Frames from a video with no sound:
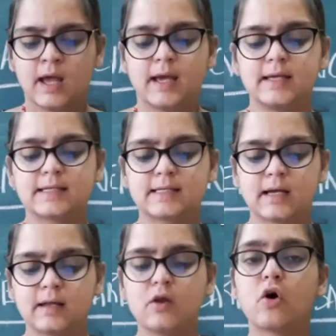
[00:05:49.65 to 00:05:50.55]
His
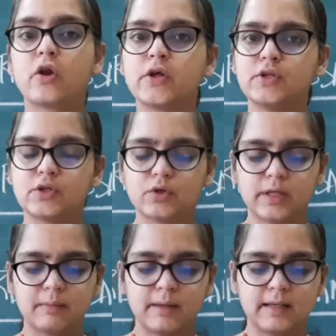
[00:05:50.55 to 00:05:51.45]
son Lorenzo
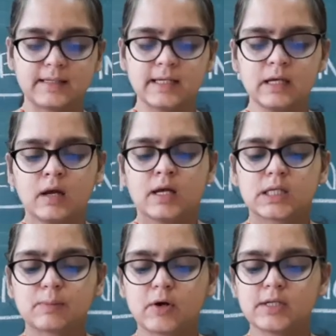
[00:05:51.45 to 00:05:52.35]
de' Medici
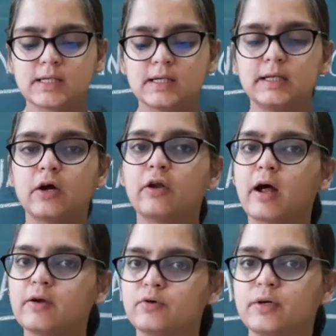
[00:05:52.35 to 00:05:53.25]
sponsored
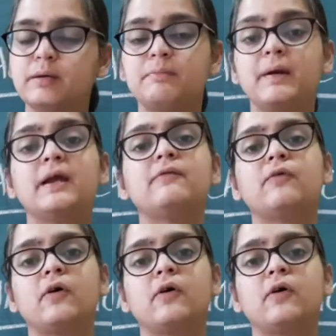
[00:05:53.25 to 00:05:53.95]
Leonardo. He paid